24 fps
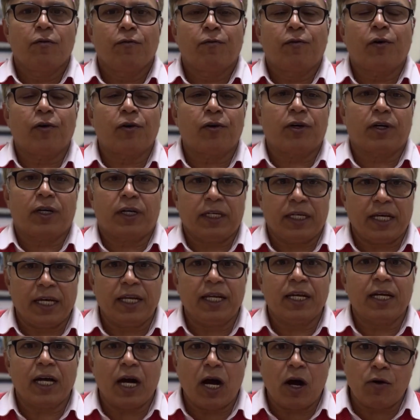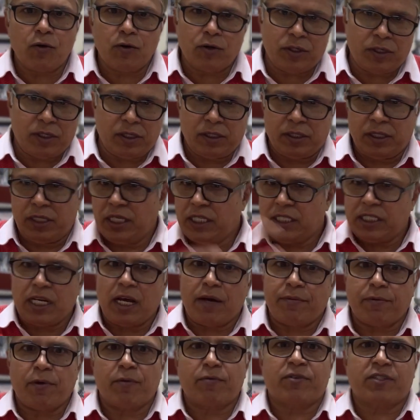for carrying out this
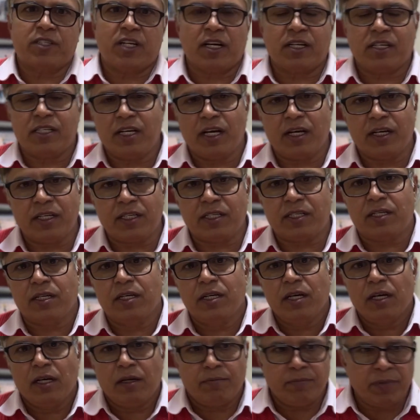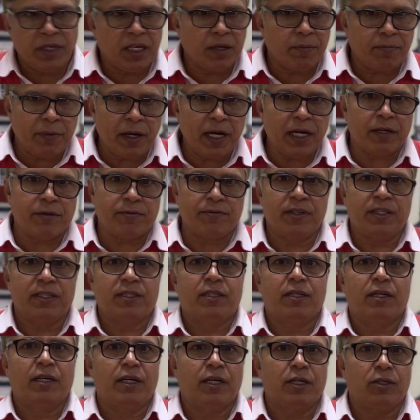type of structures being built
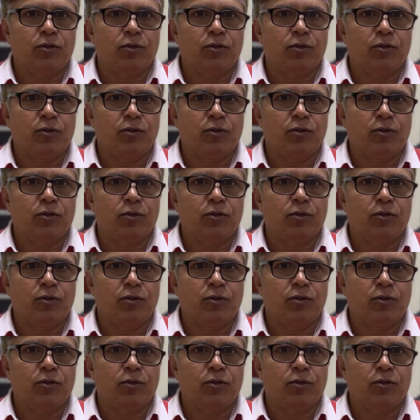with